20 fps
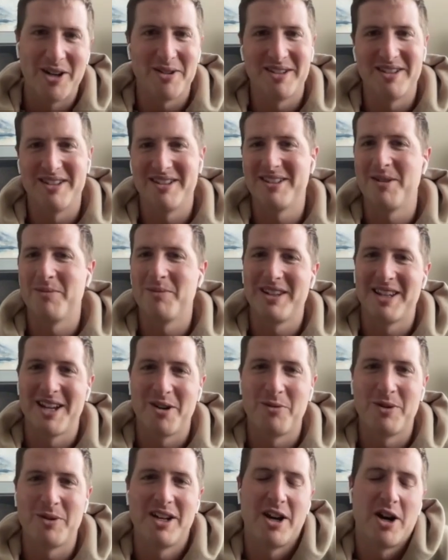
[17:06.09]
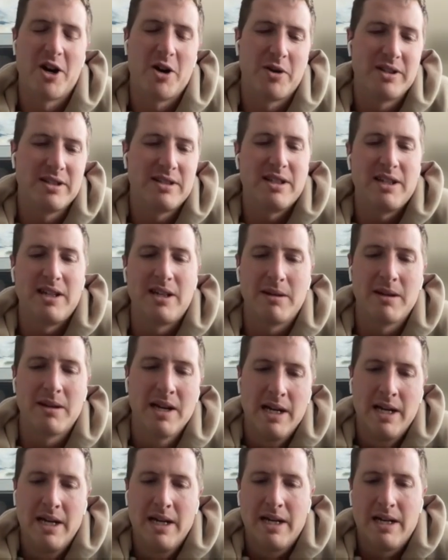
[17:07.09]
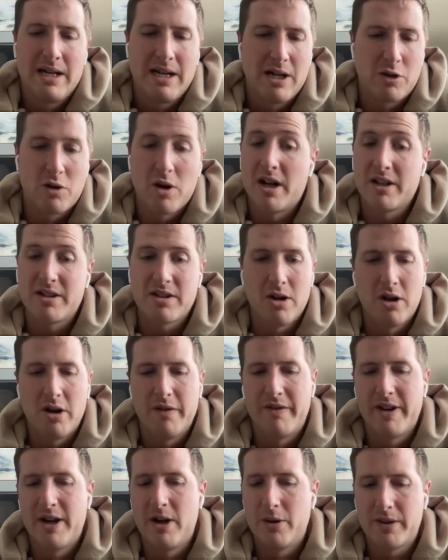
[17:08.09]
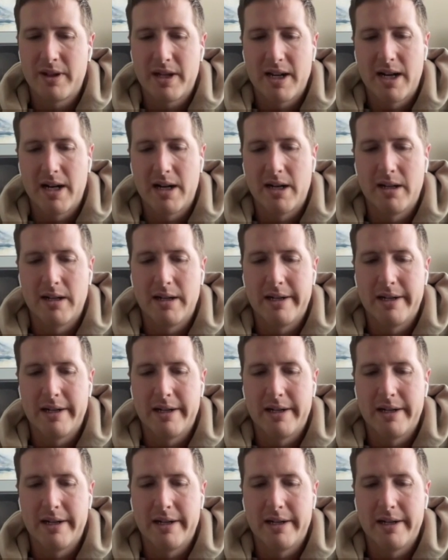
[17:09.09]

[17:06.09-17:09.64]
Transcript: This is something that we know and see across all of healthcare,